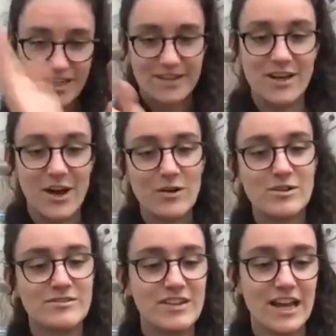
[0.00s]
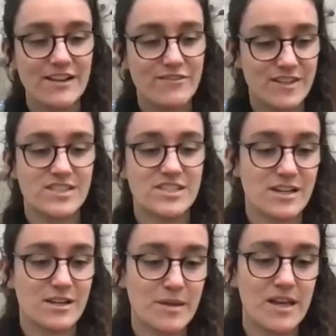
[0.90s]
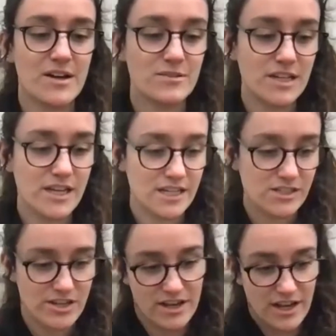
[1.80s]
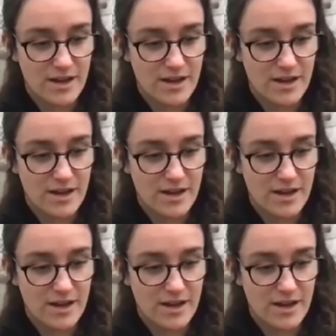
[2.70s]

the whole of life is just going to be a whole learning journey.